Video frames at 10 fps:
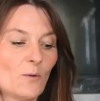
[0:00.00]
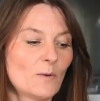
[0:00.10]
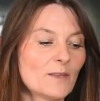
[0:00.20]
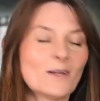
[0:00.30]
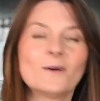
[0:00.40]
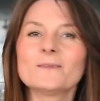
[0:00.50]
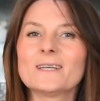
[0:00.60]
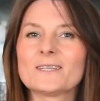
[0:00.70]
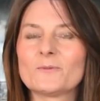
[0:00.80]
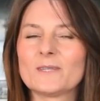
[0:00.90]
We know
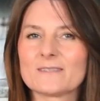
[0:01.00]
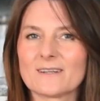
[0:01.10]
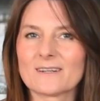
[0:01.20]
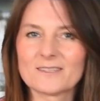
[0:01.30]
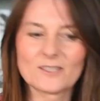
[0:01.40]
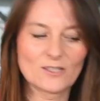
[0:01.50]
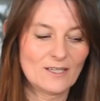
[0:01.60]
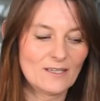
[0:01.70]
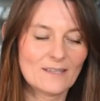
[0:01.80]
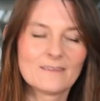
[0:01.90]
that we started
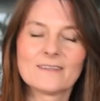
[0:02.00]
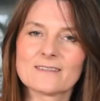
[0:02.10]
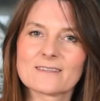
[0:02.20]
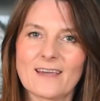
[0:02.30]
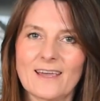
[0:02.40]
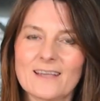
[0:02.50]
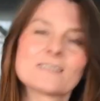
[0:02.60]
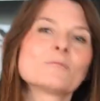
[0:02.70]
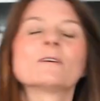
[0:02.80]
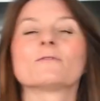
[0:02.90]
in this
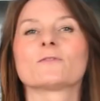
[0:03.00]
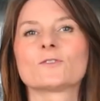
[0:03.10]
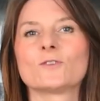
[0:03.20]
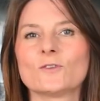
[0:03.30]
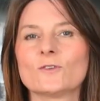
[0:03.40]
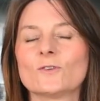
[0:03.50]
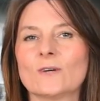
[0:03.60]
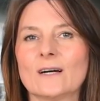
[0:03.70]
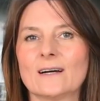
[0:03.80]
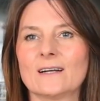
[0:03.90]
case with 2
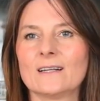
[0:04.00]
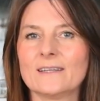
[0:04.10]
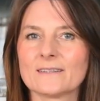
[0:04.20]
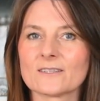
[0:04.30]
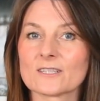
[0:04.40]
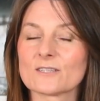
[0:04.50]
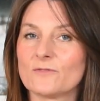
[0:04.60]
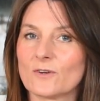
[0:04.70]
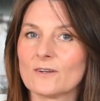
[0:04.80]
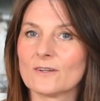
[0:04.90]
liters,
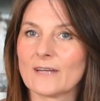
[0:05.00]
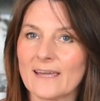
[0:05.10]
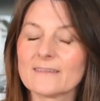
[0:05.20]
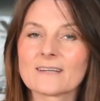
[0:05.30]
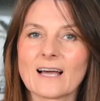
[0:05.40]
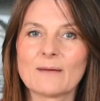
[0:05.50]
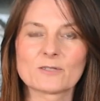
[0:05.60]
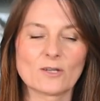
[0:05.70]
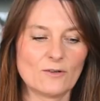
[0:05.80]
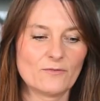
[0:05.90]
8
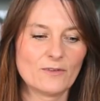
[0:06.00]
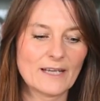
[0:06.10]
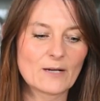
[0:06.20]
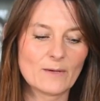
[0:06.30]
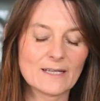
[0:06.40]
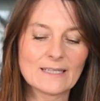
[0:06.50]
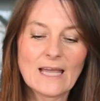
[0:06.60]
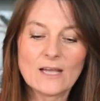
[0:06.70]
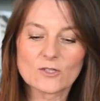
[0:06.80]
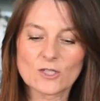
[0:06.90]
cups of liquid,
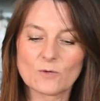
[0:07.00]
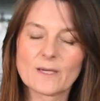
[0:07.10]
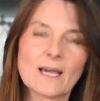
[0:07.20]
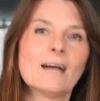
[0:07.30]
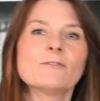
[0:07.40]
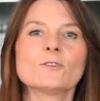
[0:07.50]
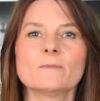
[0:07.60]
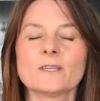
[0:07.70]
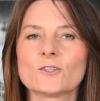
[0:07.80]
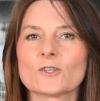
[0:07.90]
so we have to
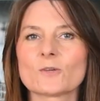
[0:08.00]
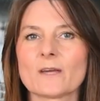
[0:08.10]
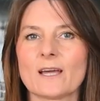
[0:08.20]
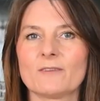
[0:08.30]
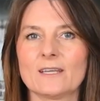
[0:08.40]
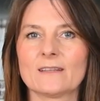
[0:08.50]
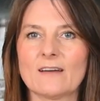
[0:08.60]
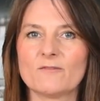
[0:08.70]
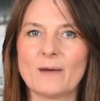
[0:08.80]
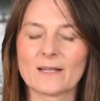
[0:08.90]
make sure we have
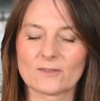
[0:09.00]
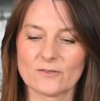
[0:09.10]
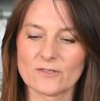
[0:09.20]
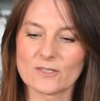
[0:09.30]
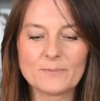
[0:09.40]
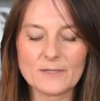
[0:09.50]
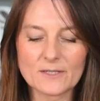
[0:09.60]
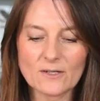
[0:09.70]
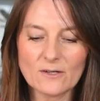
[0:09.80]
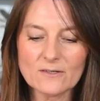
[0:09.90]
enough bottles,
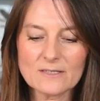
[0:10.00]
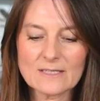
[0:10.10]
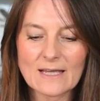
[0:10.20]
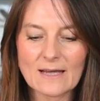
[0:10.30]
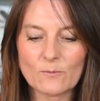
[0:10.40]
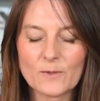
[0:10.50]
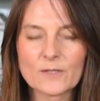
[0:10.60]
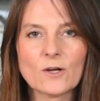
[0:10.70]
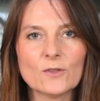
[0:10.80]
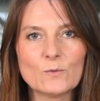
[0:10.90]
because we
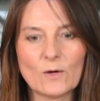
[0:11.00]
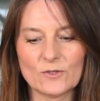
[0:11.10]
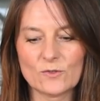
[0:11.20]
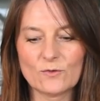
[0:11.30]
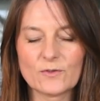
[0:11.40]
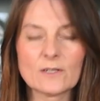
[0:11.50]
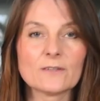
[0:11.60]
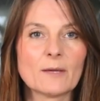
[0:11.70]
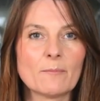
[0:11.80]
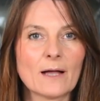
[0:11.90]
don't want to fill
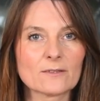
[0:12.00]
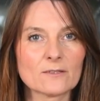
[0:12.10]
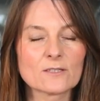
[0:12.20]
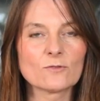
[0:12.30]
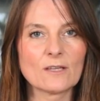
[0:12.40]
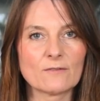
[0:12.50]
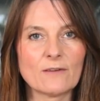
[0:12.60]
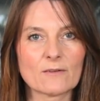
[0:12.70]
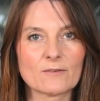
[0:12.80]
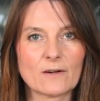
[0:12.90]
the bottles to the
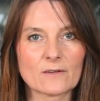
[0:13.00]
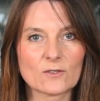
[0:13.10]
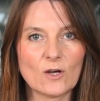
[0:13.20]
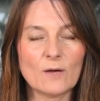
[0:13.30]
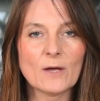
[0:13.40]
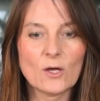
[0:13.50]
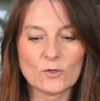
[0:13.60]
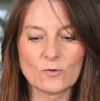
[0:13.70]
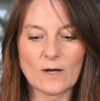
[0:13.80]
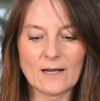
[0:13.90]
very top
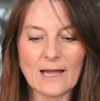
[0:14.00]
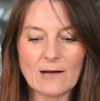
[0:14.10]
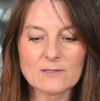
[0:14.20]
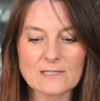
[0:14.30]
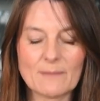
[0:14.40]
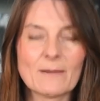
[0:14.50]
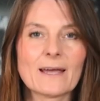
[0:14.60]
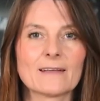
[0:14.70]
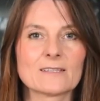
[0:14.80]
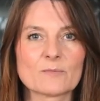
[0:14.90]
to allow some
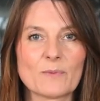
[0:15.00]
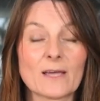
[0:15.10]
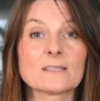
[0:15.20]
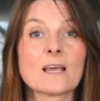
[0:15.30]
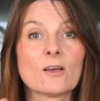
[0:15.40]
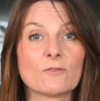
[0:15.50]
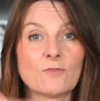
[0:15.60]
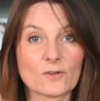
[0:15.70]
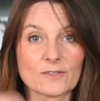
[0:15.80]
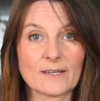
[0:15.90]
head space
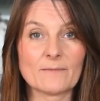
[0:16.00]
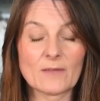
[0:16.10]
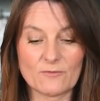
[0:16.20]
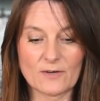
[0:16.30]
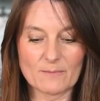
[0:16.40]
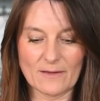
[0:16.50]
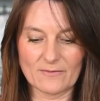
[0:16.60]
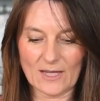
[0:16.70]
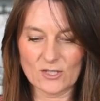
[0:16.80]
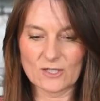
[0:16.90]
for the
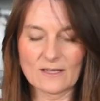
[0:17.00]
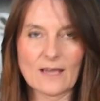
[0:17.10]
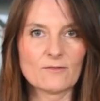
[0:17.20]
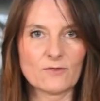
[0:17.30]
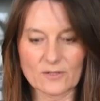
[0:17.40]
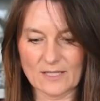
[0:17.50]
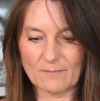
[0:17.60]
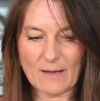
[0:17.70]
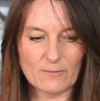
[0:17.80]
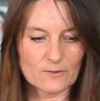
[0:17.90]
fermentation and for the
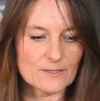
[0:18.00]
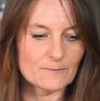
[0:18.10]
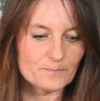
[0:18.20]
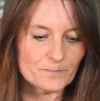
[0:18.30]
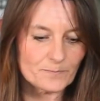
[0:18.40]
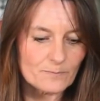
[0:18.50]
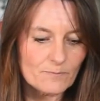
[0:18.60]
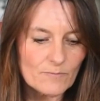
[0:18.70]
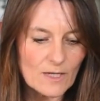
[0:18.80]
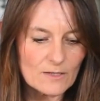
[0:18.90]
bubbles.
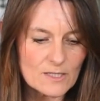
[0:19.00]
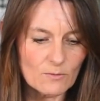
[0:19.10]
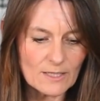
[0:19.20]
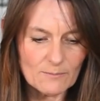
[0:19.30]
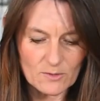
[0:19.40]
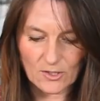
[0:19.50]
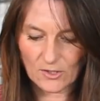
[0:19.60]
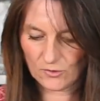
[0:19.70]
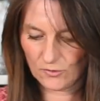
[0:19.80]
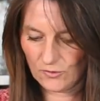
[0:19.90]
So what I'm
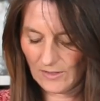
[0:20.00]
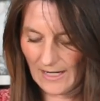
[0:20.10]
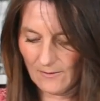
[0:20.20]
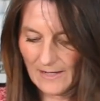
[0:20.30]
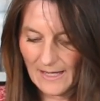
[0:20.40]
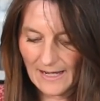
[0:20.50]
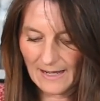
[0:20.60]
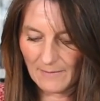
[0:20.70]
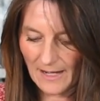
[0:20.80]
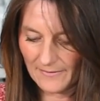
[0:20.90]
going to do now,
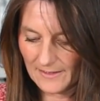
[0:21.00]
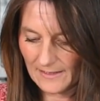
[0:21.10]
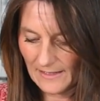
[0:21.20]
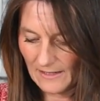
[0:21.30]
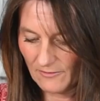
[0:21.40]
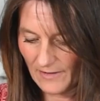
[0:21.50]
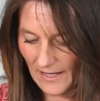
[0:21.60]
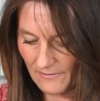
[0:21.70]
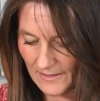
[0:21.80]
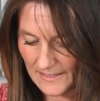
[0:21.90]
I'm adding
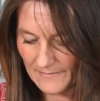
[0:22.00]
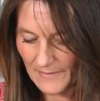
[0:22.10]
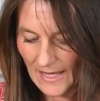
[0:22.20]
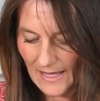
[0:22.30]
flavors.